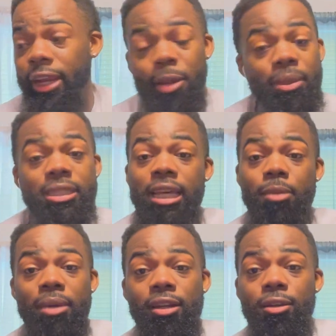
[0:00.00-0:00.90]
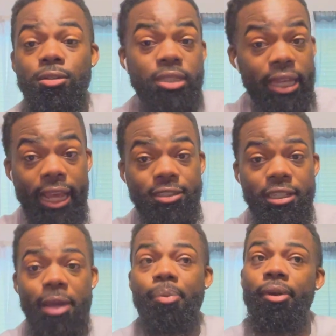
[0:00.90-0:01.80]
And then me selling my clothes, he answered
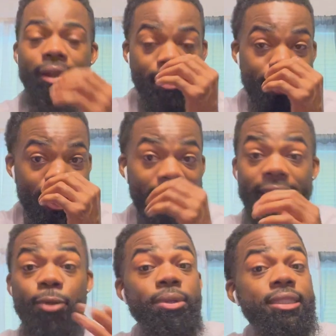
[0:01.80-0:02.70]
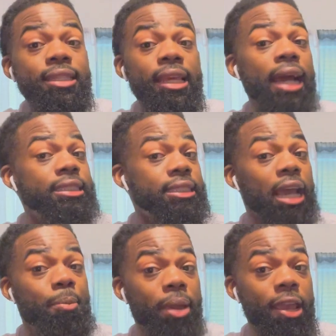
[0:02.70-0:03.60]
that prayer. And then recently I just
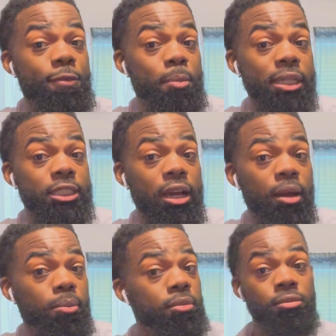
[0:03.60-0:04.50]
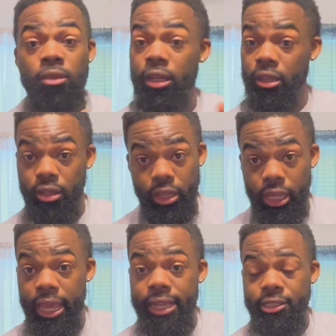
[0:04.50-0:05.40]
got paid for my job.
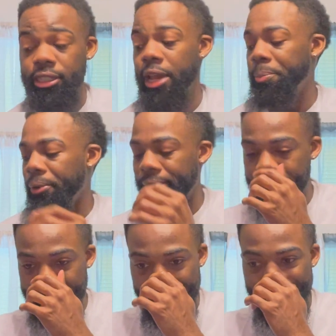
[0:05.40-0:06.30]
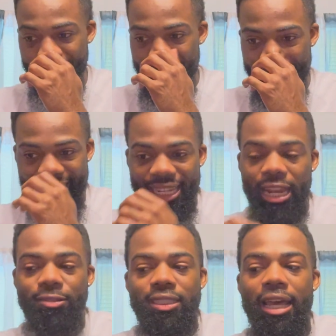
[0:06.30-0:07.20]
He answered that prayer. And then I
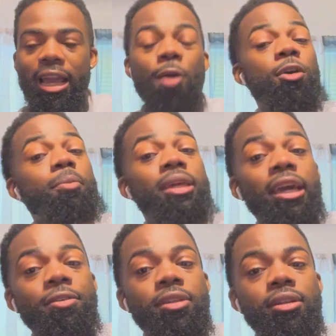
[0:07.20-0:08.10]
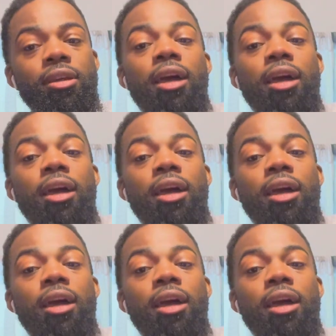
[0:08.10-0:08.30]
was like, I want to be healthy.